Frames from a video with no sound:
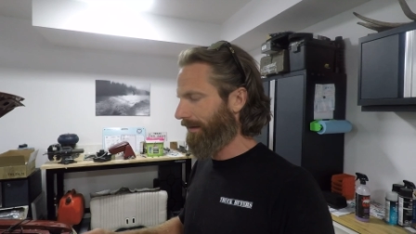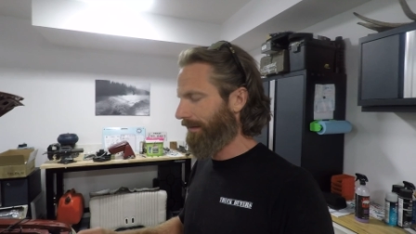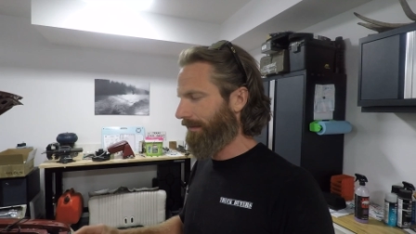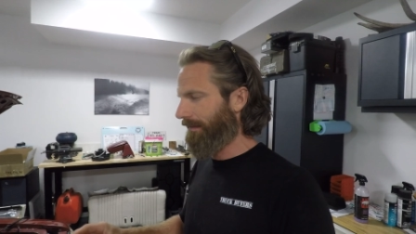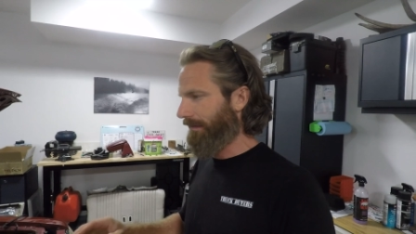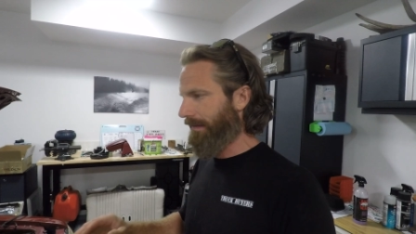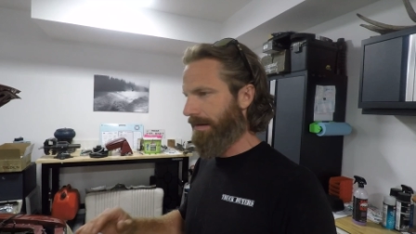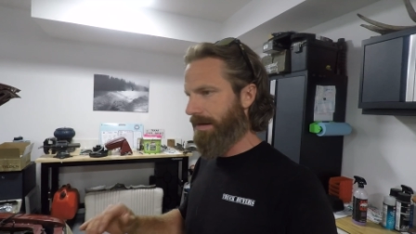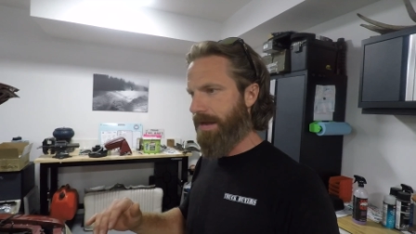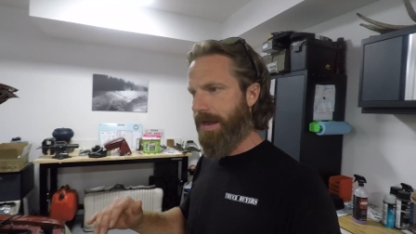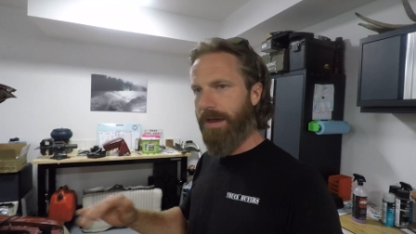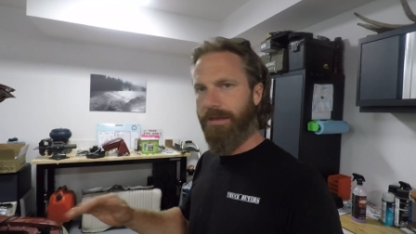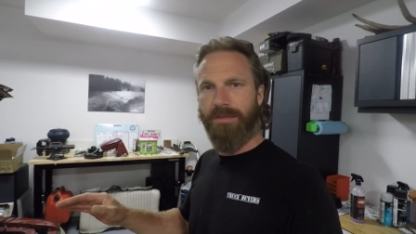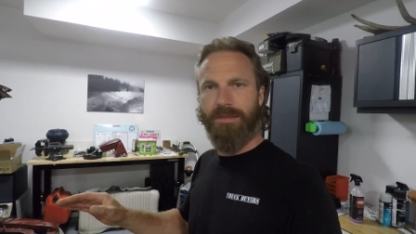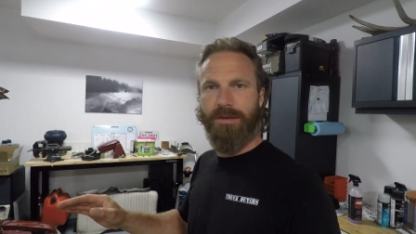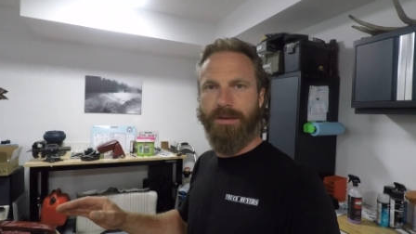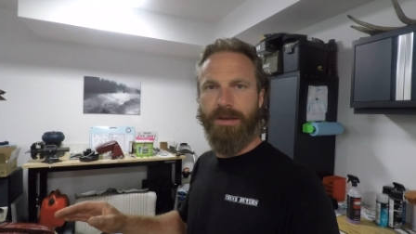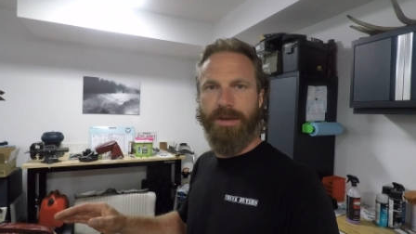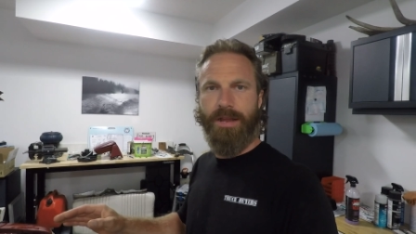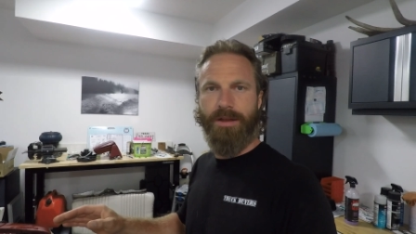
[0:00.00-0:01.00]

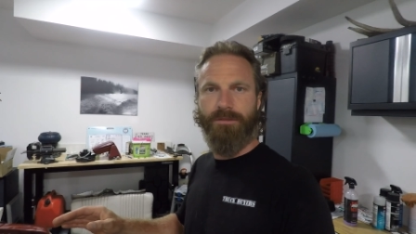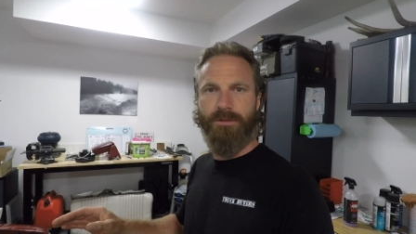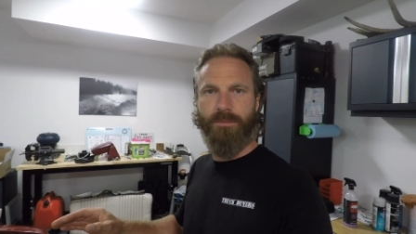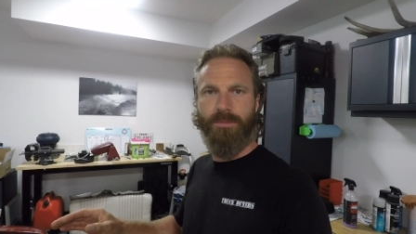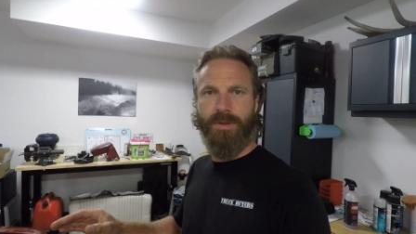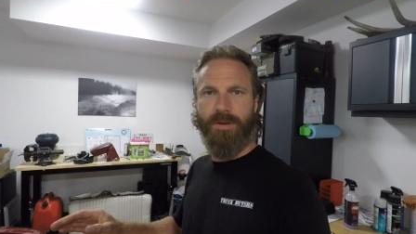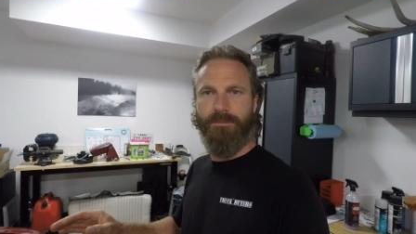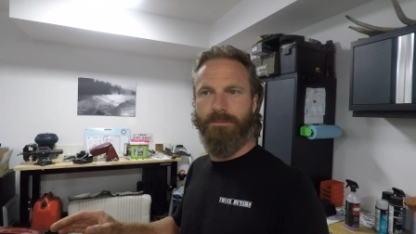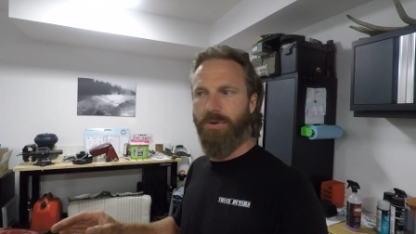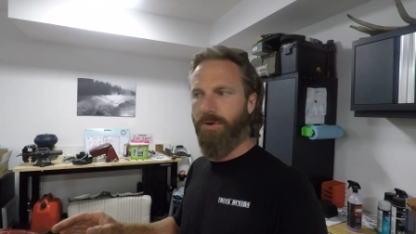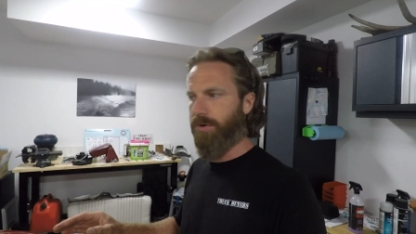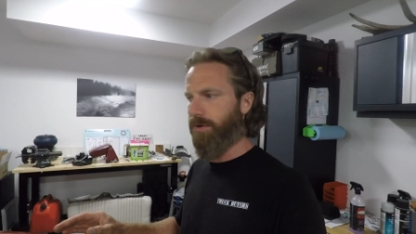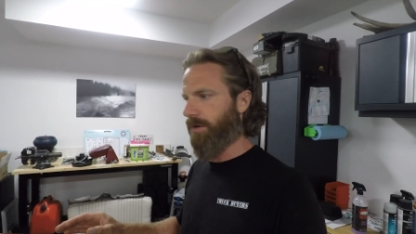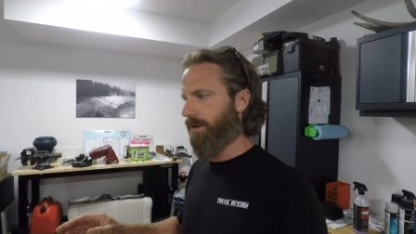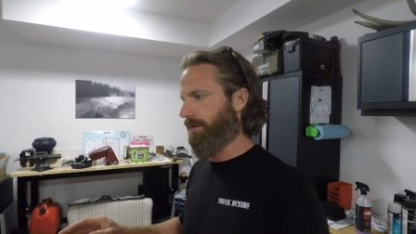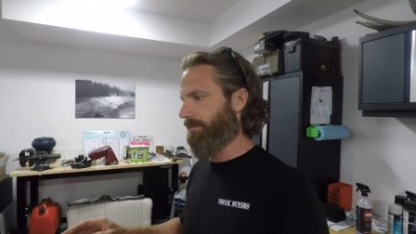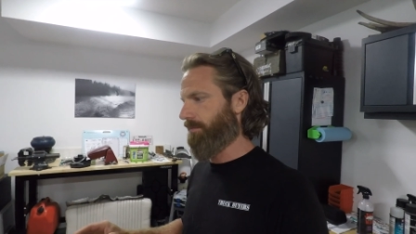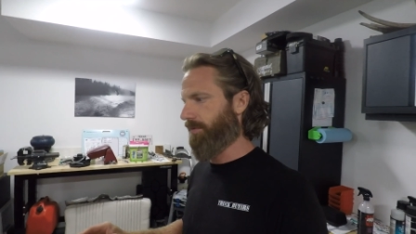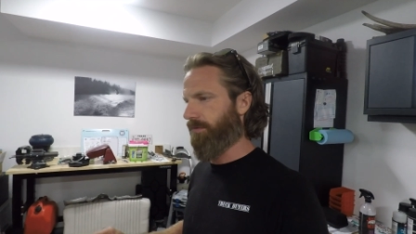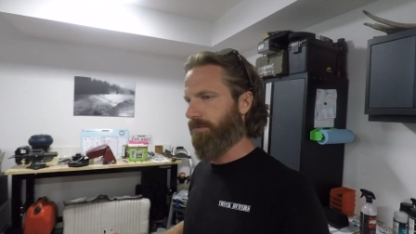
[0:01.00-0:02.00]
nothing had ever been put on
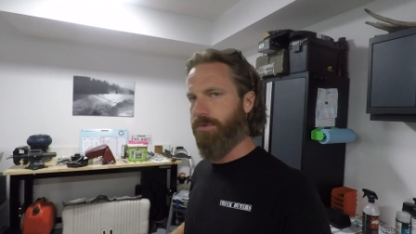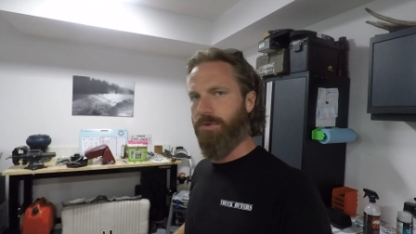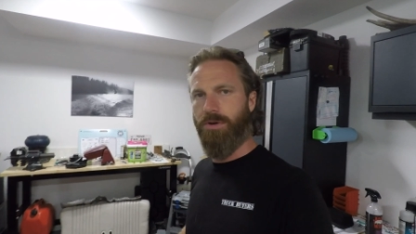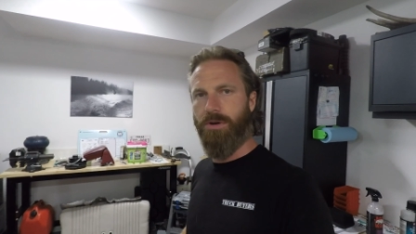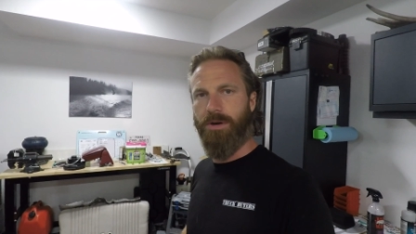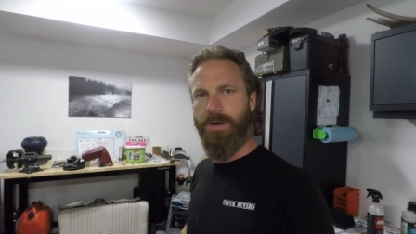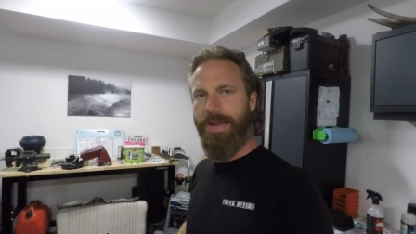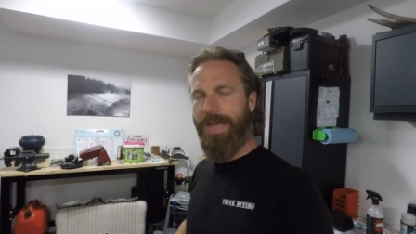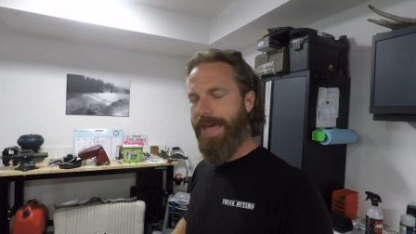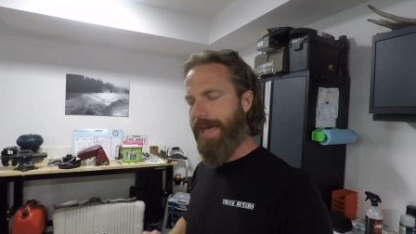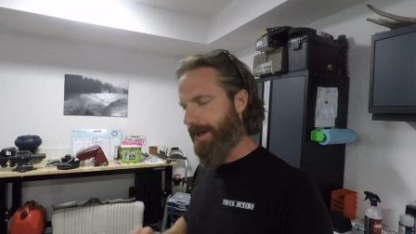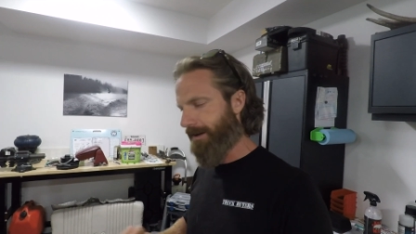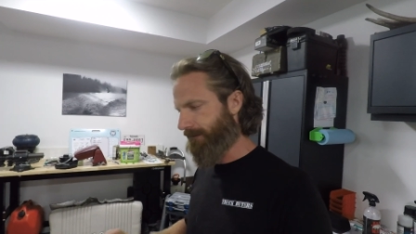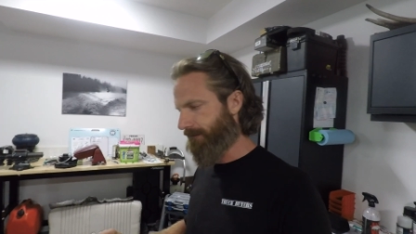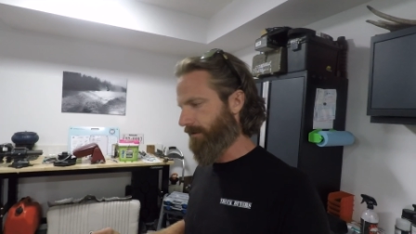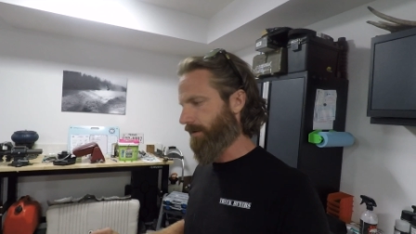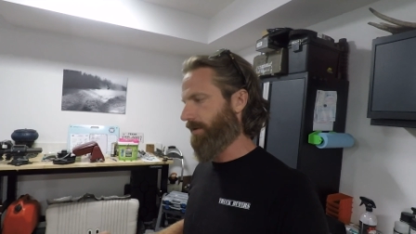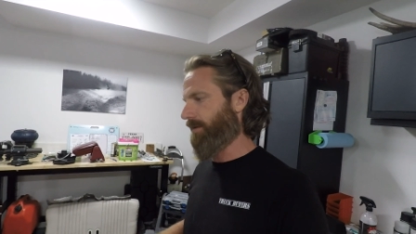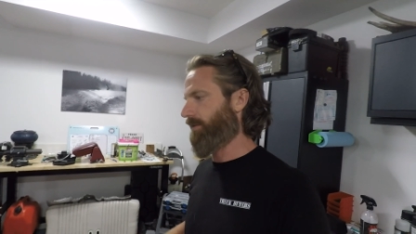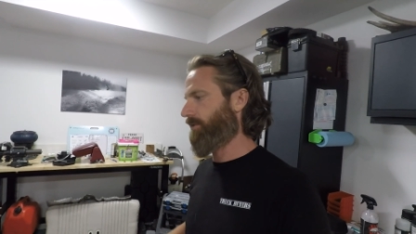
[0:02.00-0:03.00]
them before, ever.